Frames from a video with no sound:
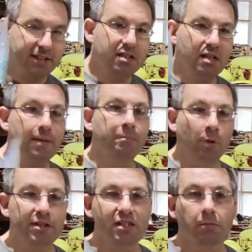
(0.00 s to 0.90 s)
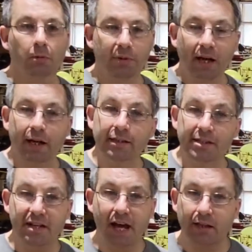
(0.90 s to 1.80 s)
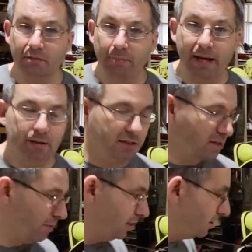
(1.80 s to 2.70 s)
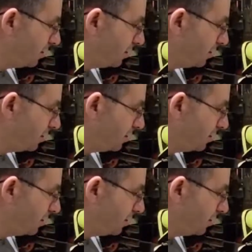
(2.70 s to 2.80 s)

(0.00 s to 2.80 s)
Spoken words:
the same principle behind these active balance beads.